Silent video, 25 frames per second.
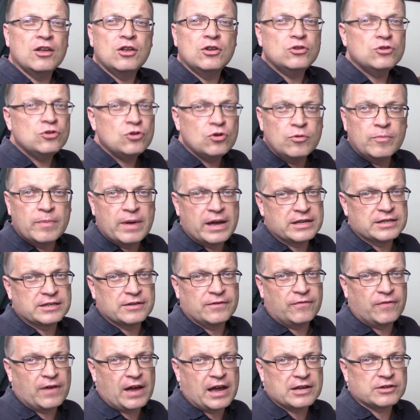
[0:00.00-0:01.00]
2 megs of
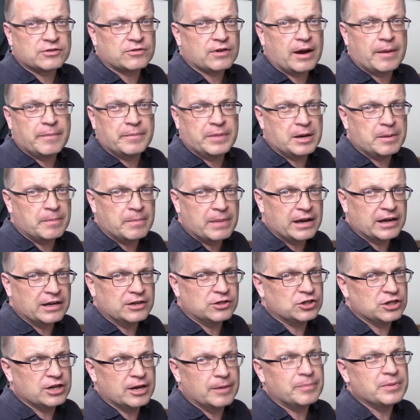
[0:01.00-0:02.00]
fast RAM and a mega
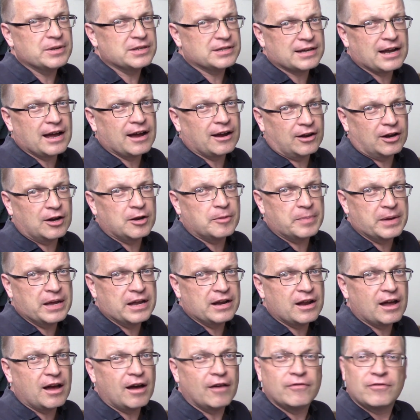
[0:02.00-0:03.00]
chip is not going to be
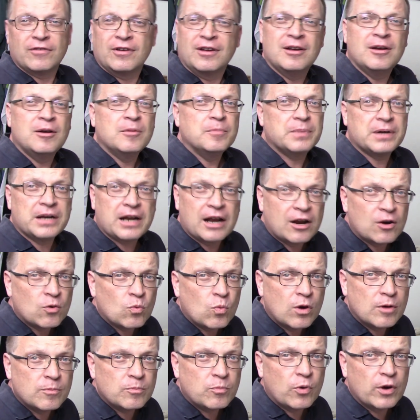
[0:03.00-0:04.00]
enough. But on a
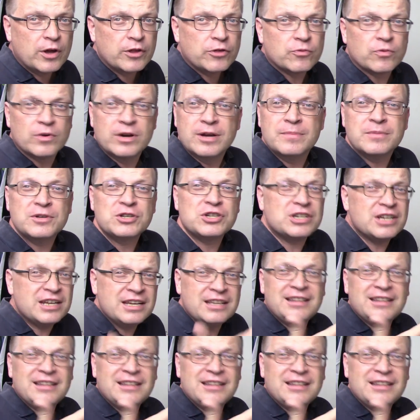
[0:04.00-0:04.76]
1.3 machine